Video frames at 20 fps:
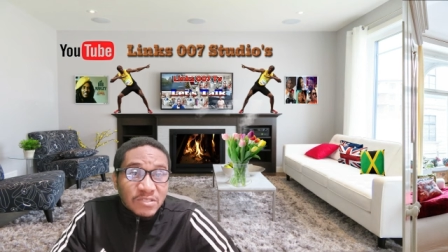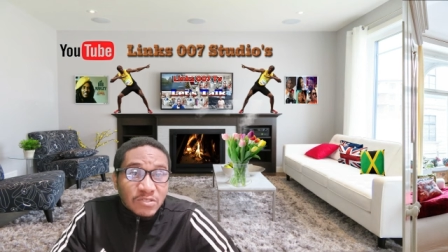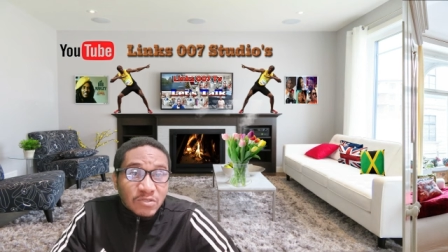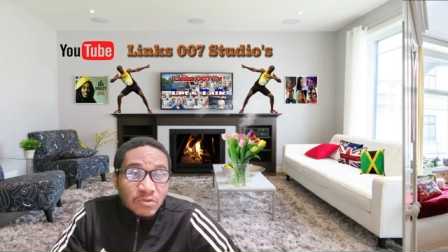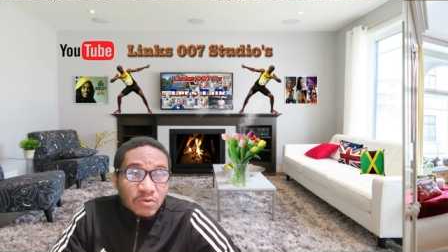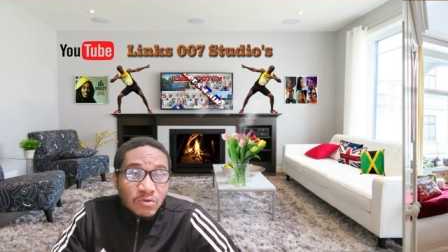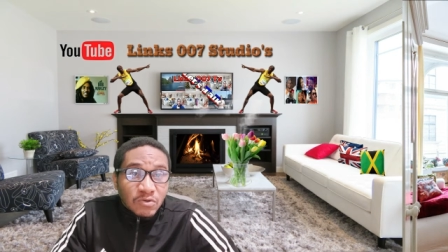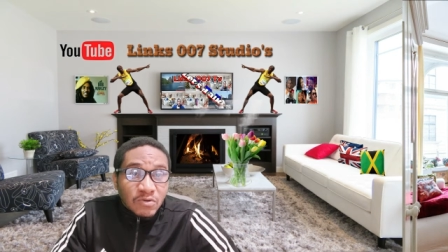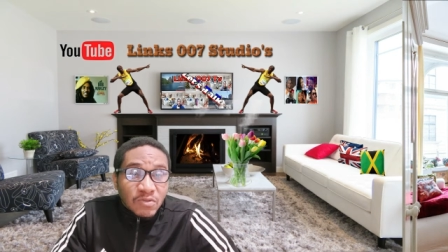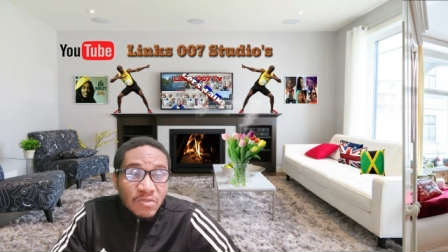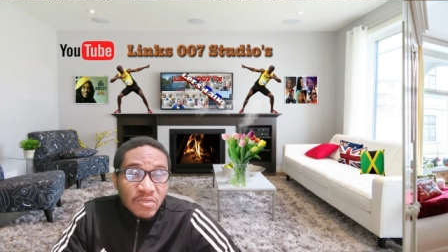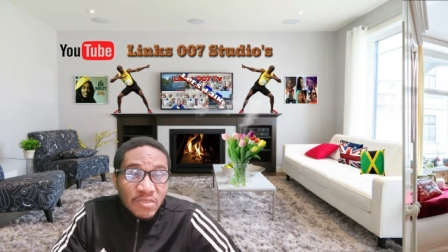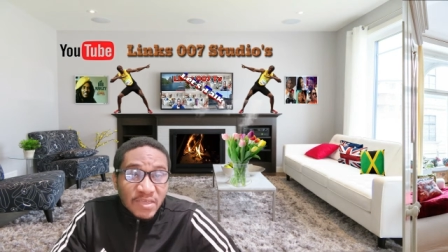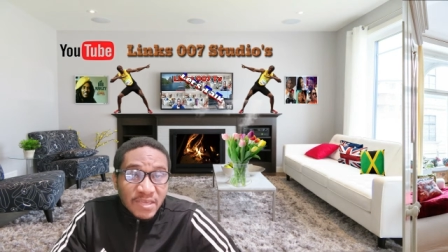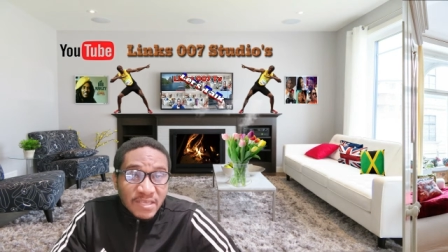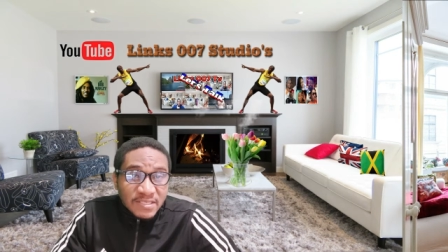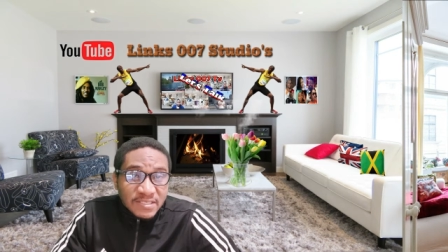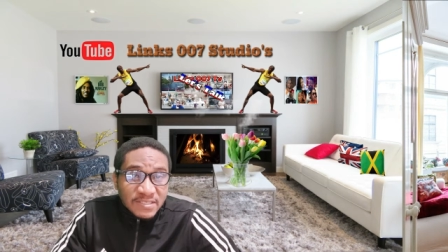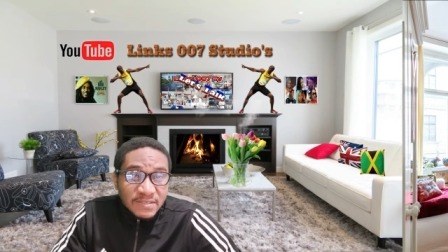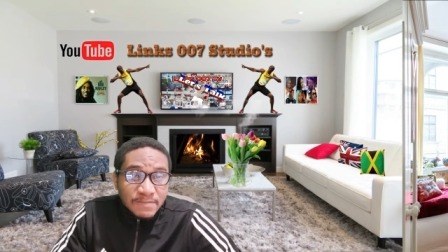to
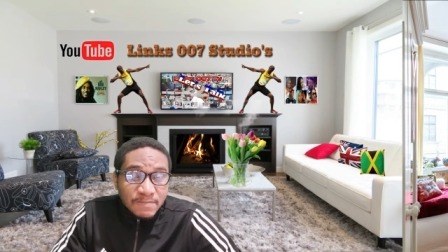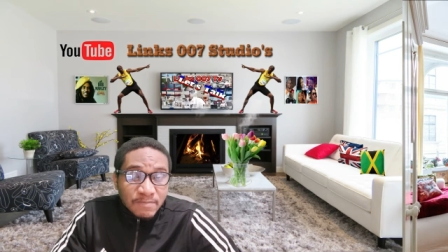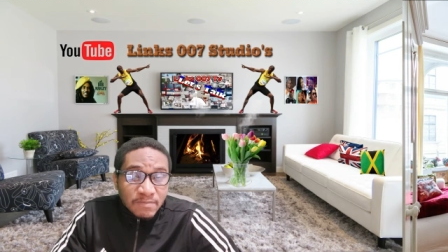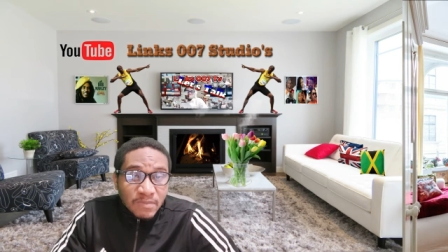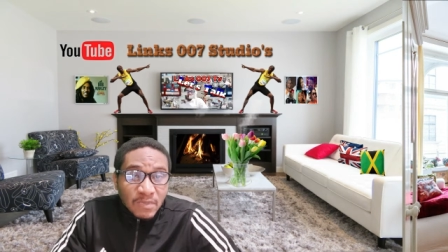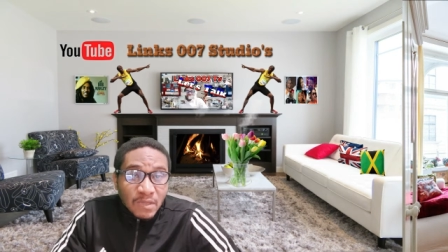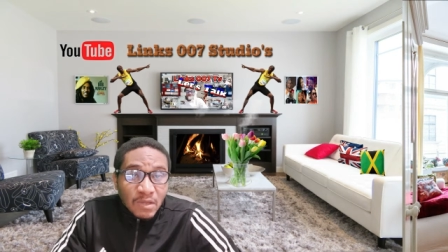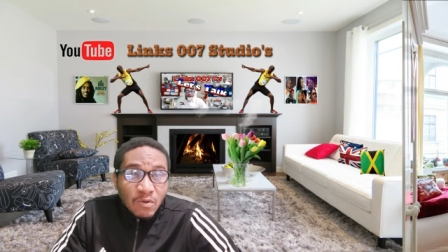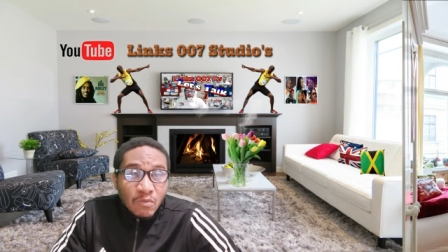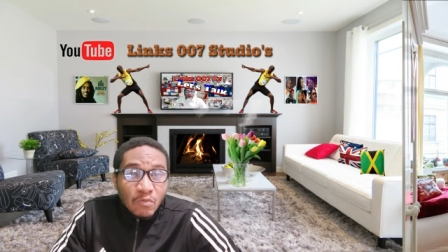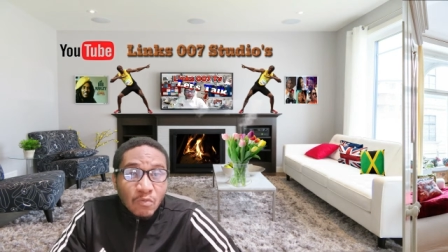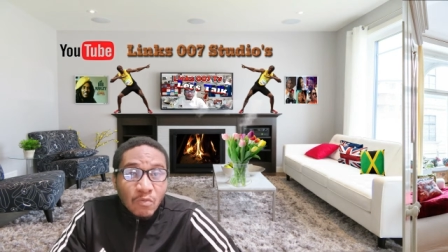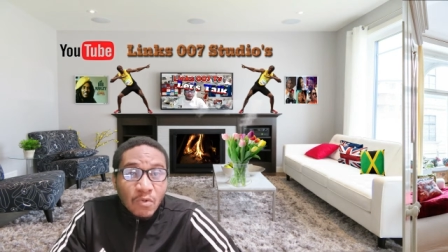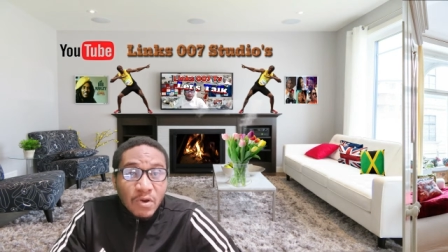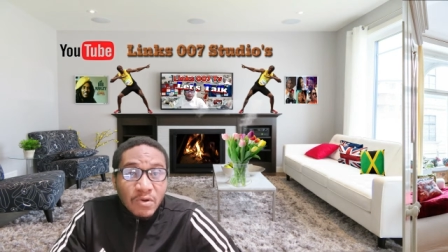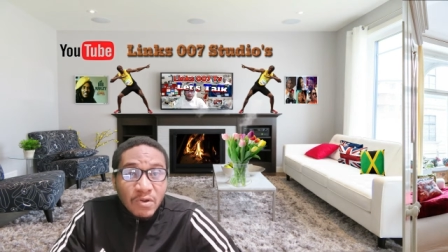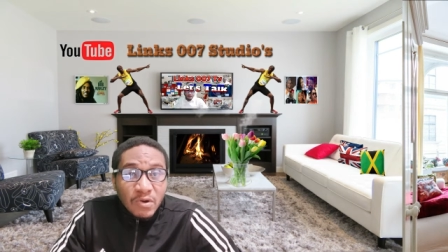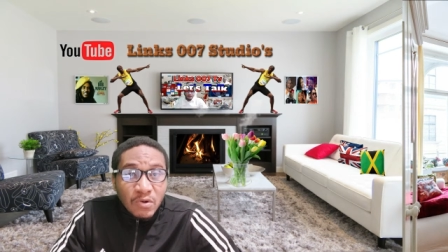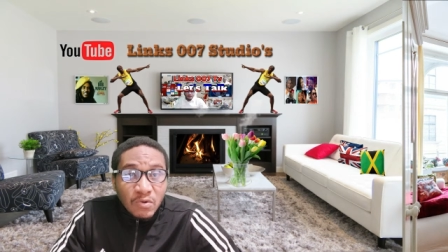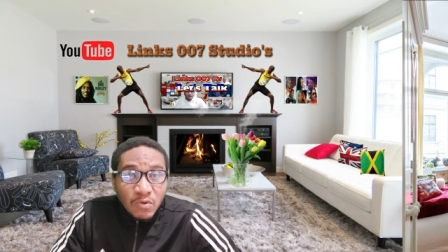this. When
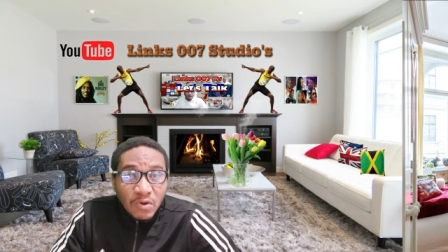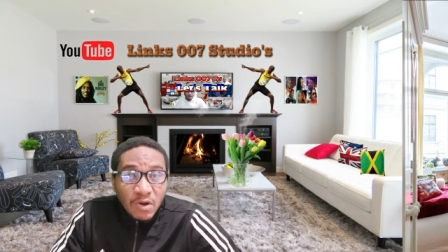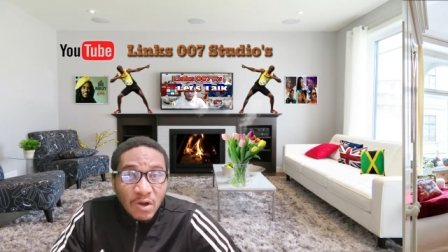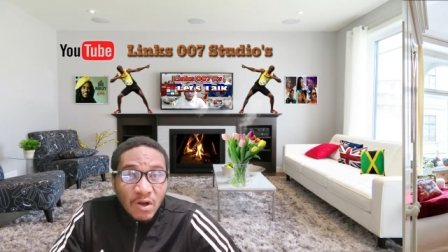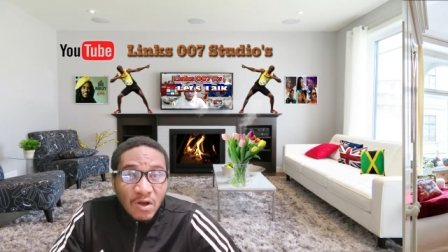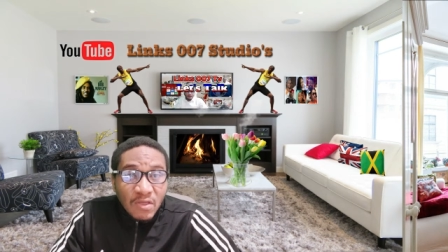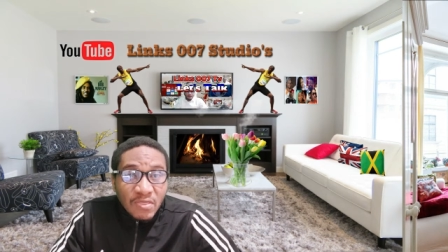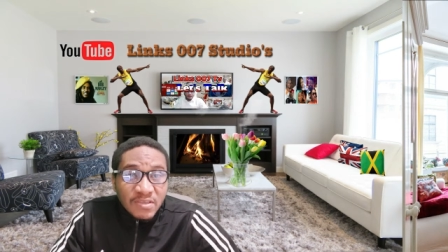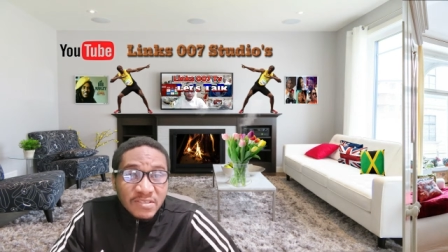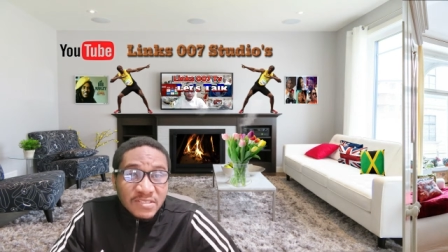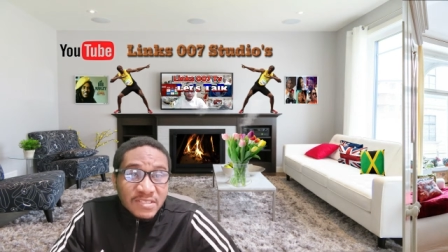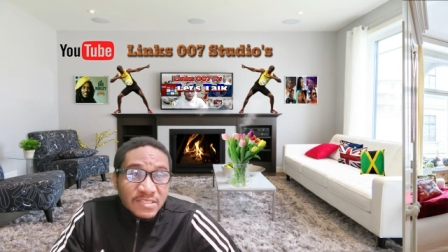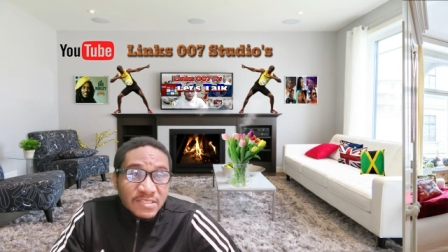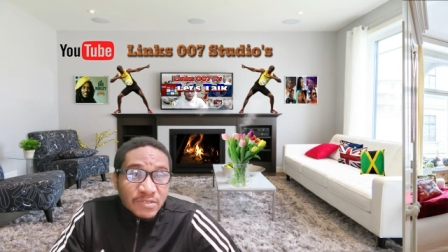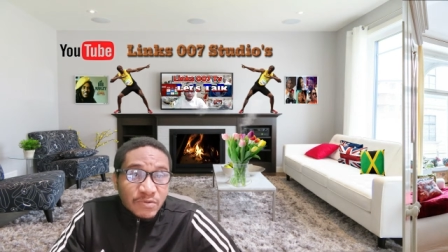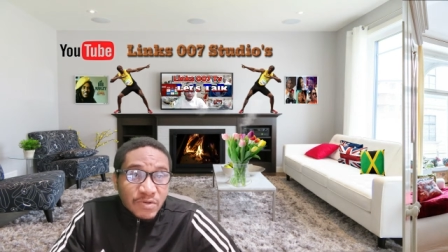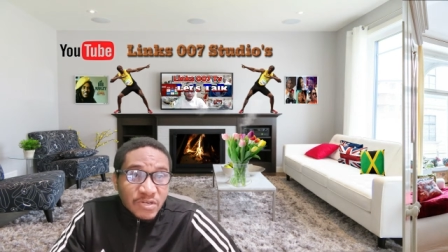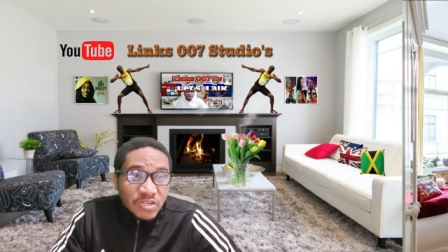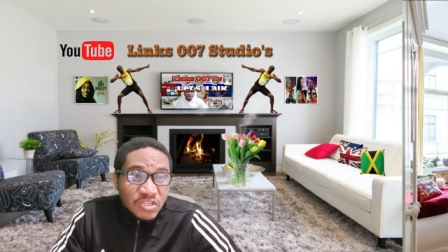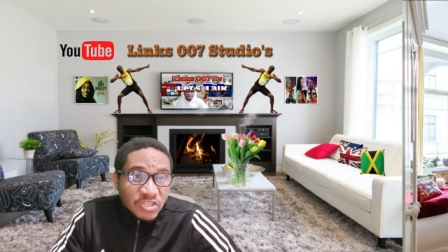we look on the
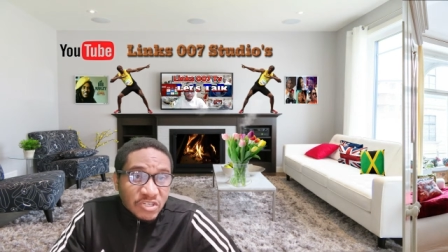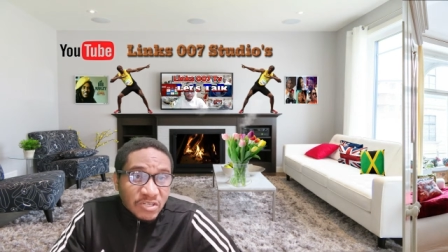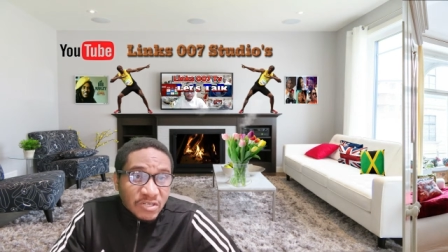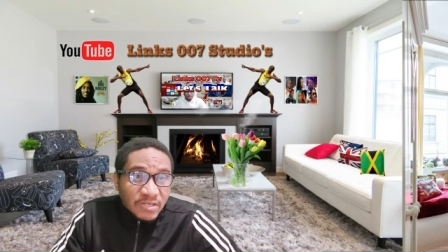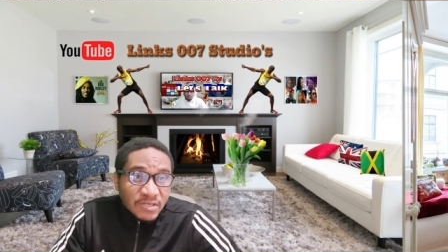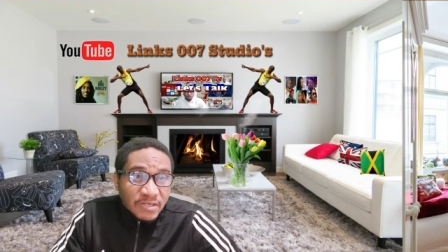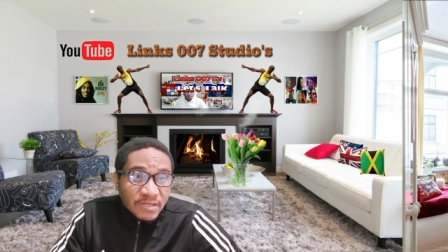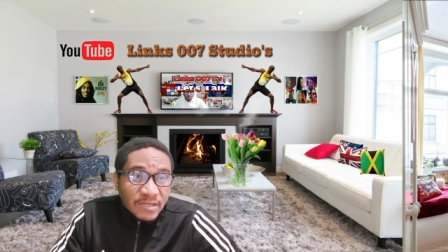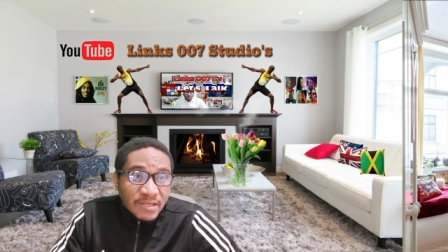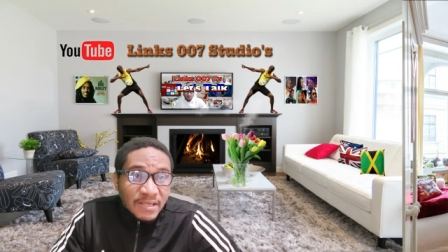situation